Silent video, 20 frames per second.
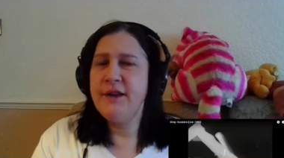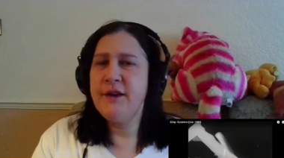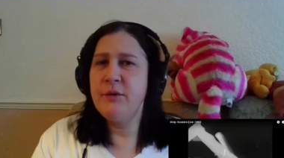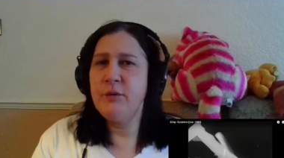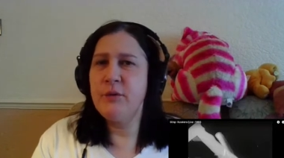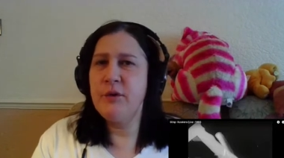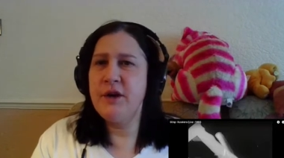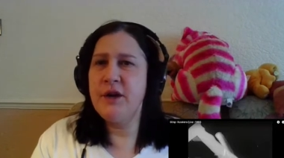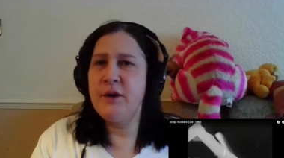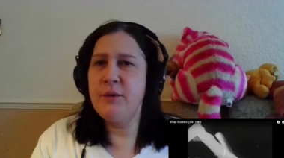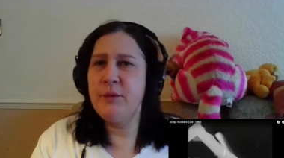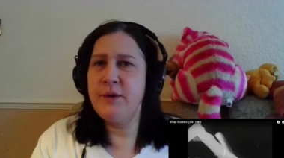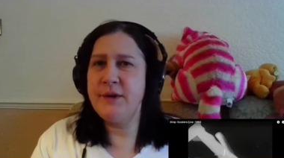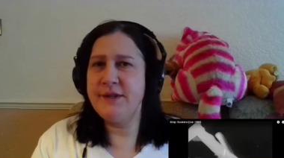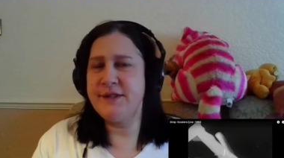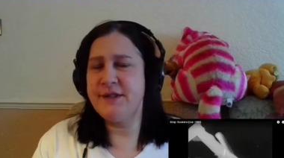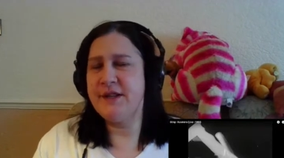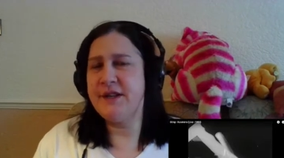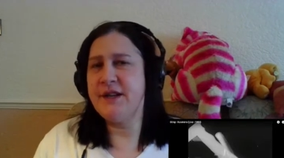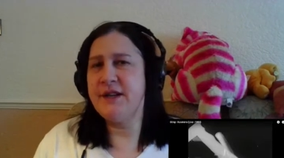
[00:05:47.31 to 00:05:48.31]
We we
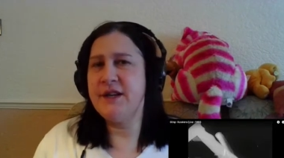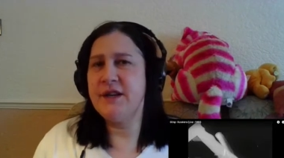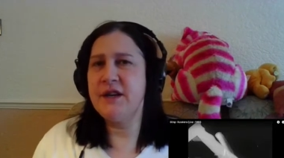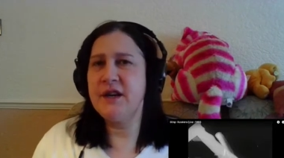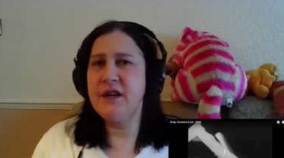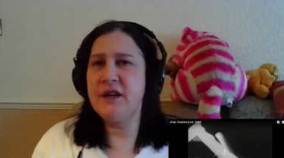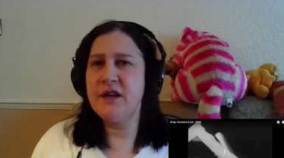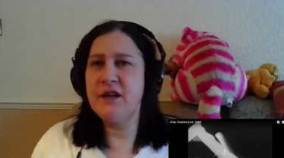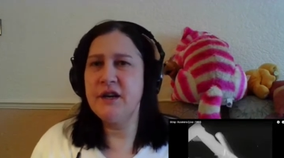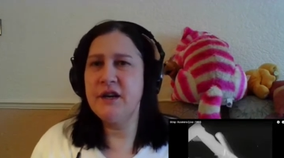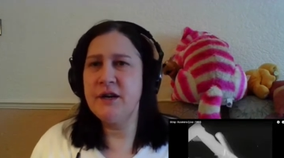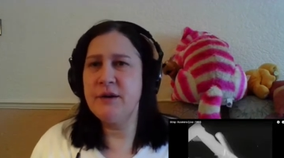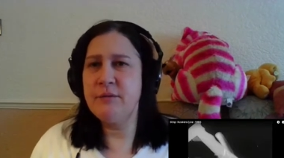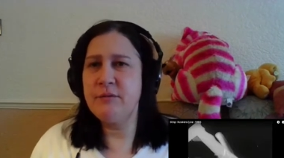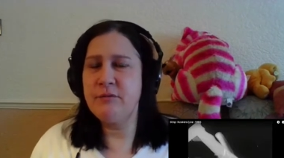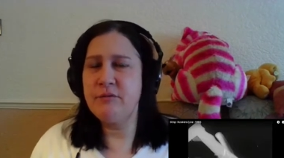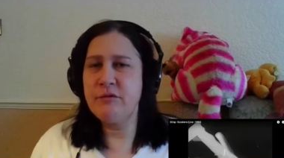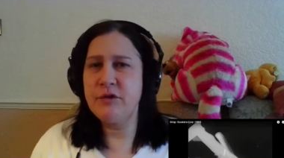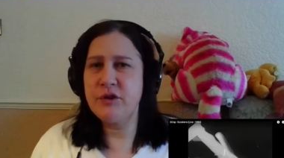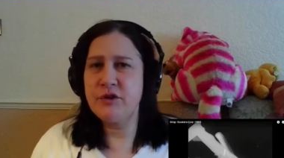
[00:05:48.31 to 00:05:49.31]
see um,
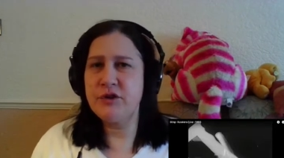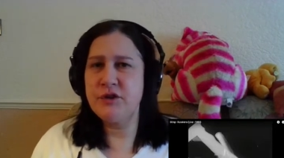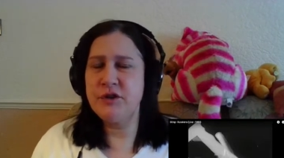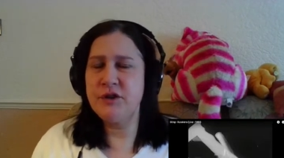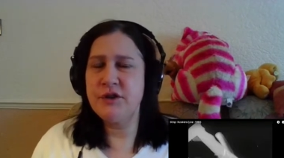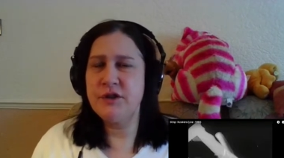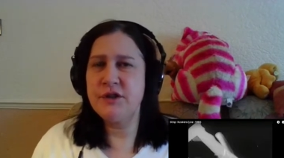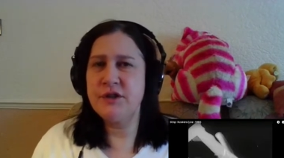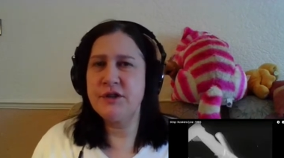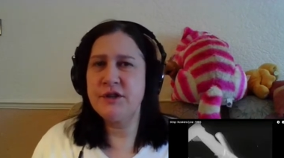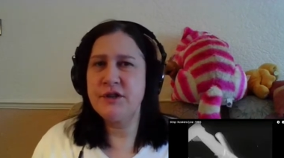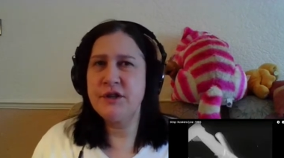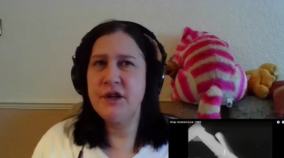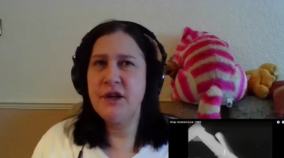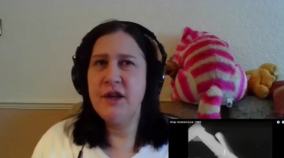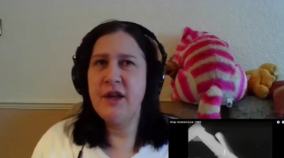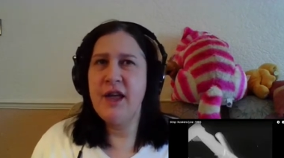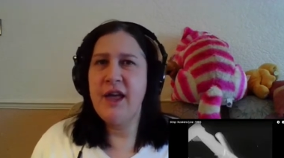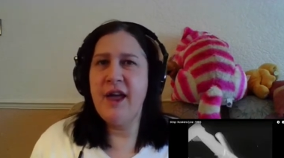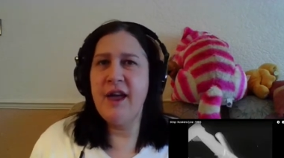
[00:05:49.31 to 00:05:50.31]
Russians
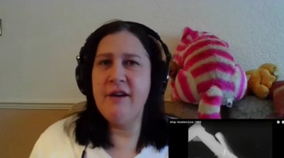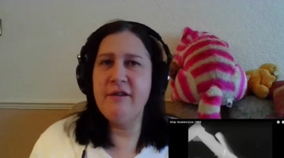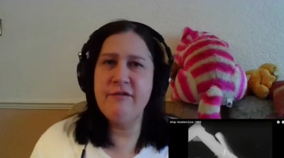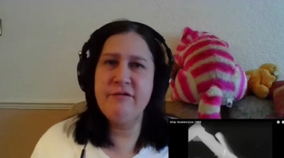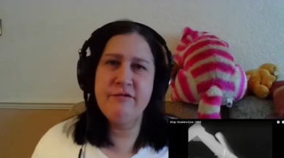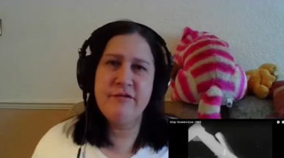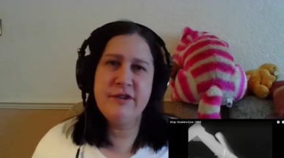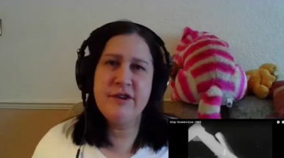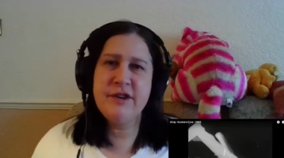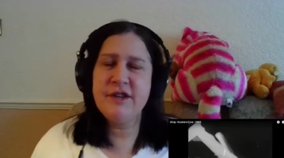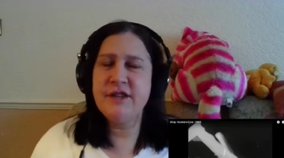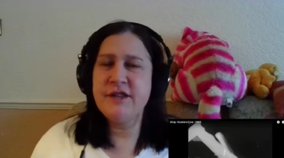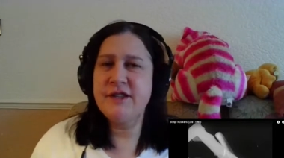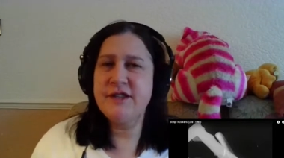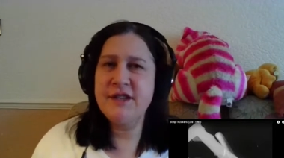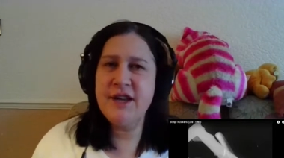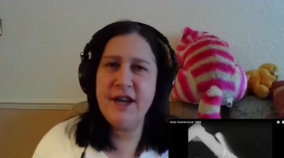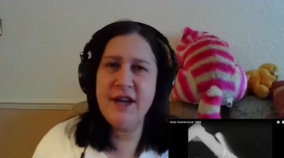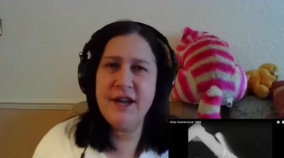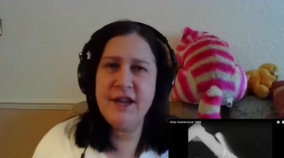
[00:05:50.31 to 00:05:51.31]
every
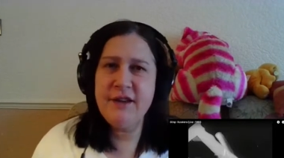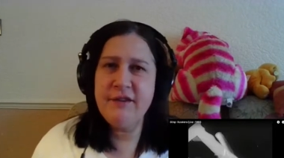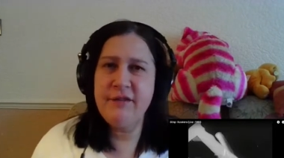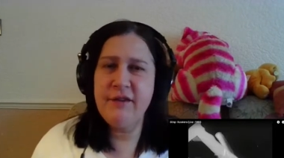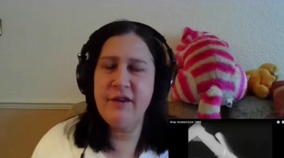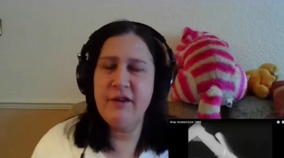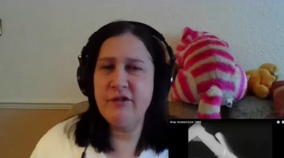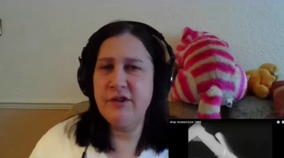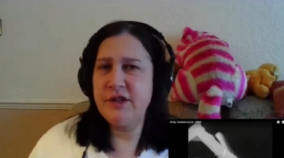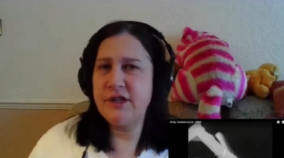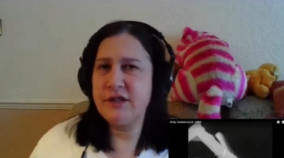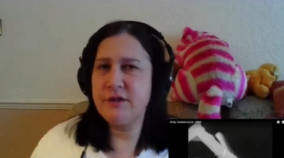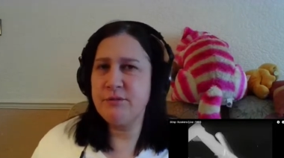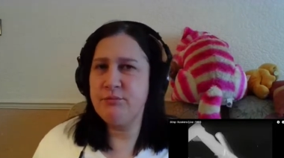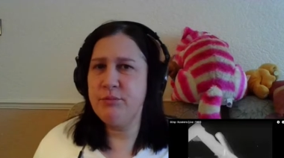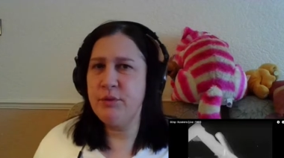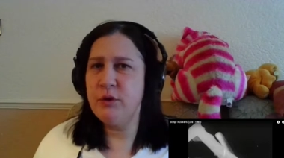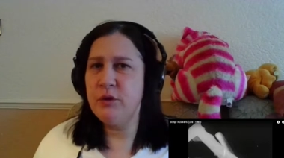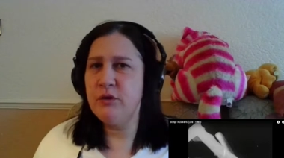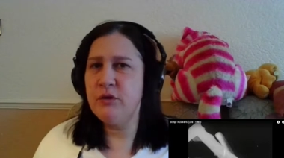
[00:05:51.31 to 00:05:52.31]
day. They're in
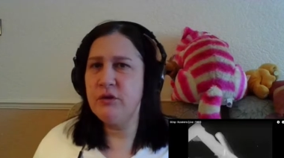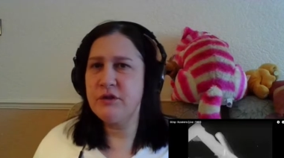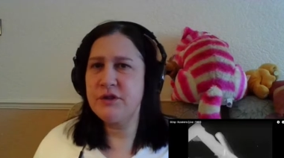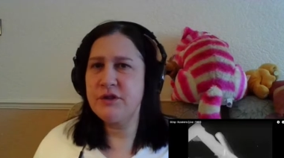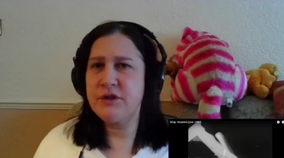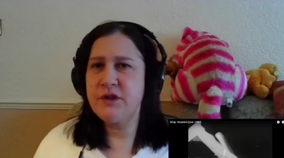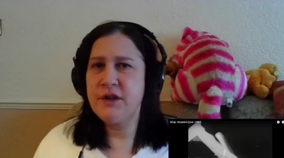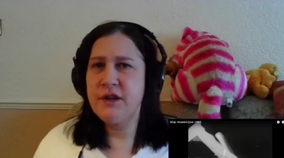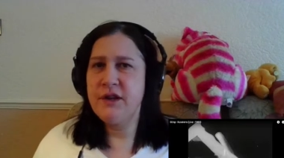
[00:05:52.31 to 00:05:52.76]
sport.